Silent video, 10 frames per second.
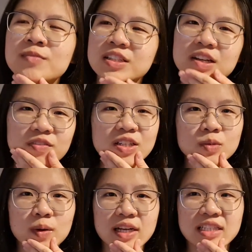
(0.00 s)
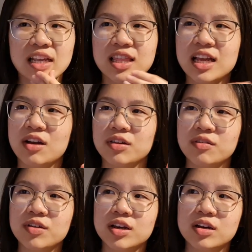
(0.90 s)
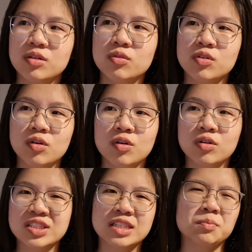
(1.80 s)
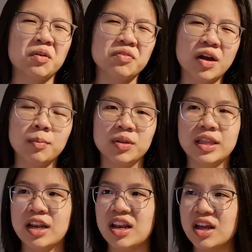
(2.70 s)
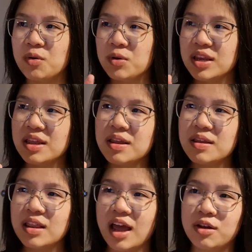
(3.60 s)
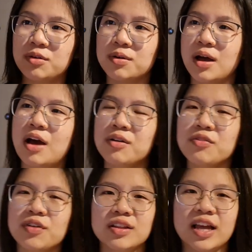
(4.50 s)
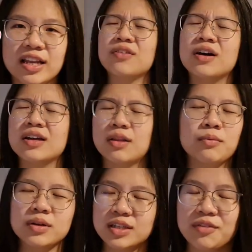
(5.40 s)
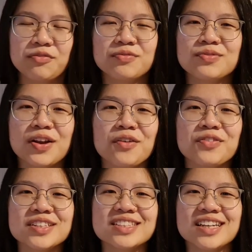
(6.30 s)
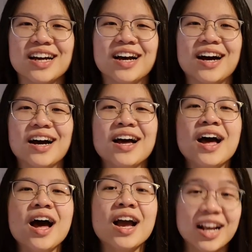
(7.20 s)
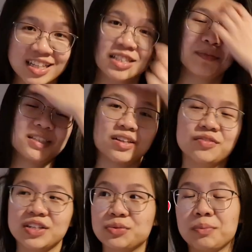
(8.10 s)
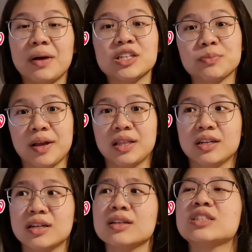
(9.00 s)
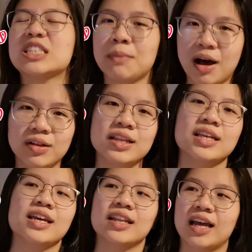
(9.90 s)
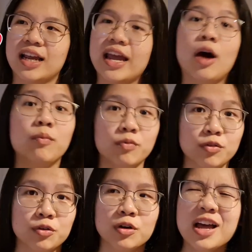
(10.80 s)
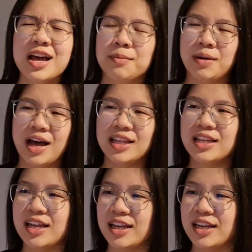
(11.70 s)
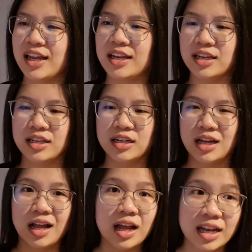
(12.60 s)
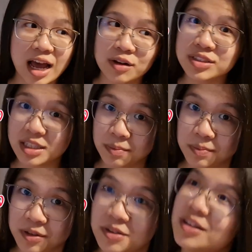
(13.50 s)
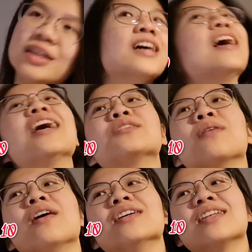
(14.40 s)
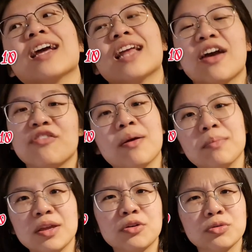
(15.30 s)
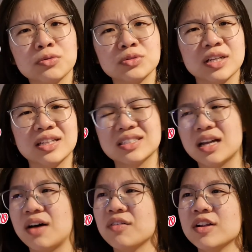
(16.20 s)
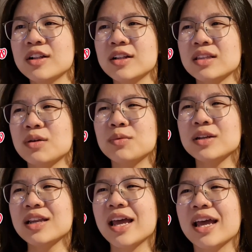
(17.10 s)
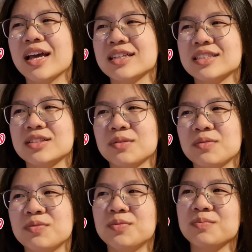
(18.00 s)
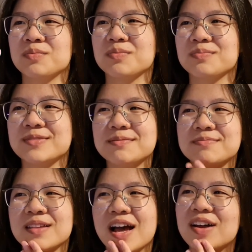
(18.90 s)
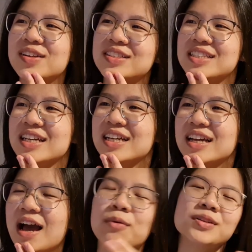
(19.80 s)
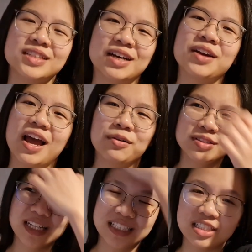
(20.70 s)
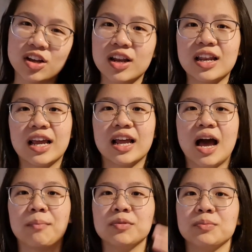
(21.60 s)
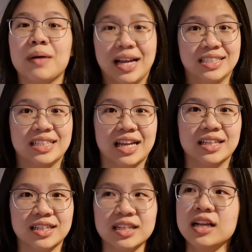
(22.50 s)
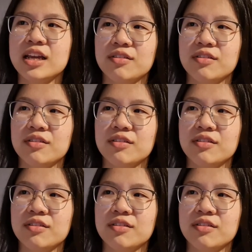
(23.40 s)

Service-wise, I think I'll give it an overall 6.5 upon 10. I only felt like front office, their customer service were much better, smiley and like helpful. But other than that, the housekeeper, as well as like F&B crews and stuff, they weren't as, how do you say? I would say it's not like up to my standard.